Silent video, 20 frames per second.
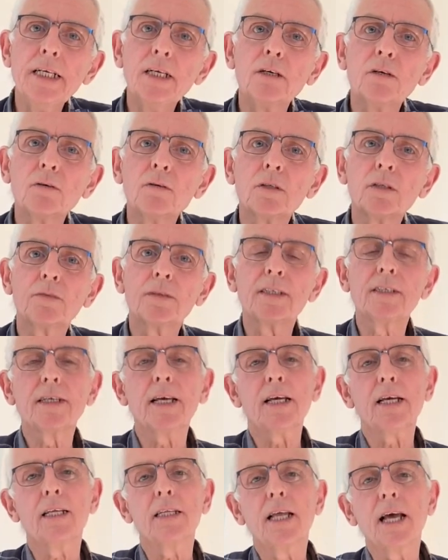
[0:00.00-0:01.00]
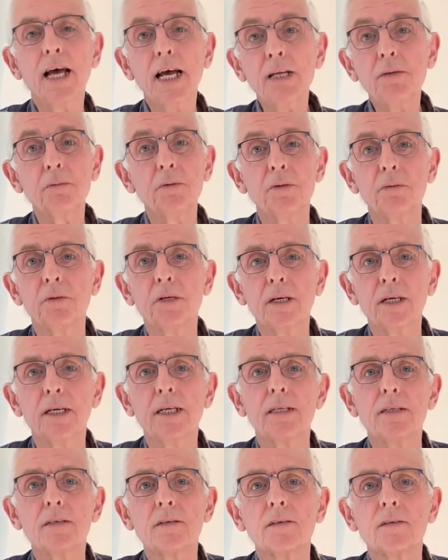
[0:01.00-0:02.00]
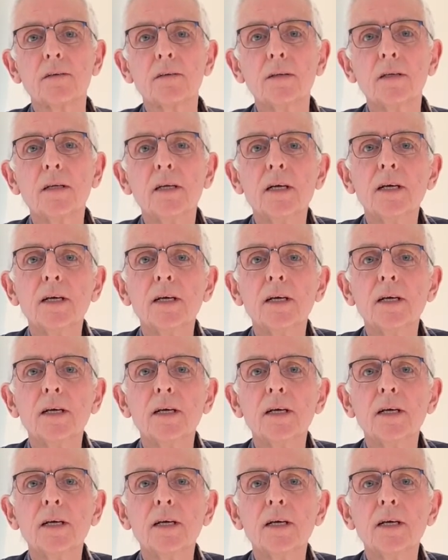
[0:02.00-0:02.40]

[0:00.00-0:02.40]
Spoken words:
hold of a second-hand woodworking tool